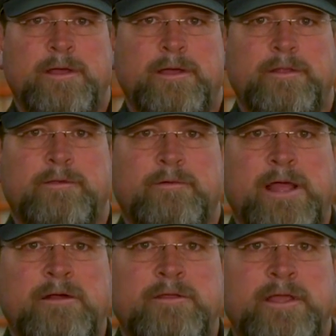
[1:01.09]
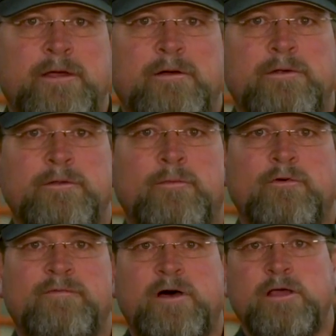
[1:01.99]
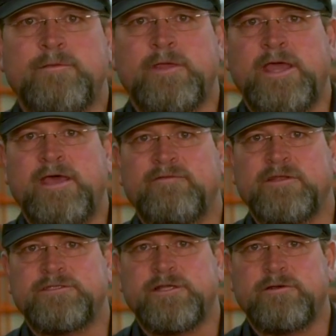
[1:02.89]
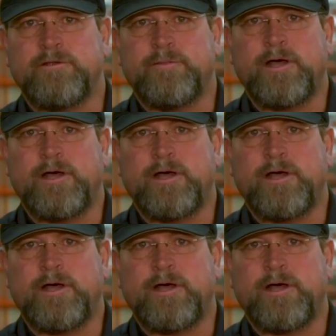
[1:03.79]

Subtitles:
The rounder they are, the more volume they have in the center of their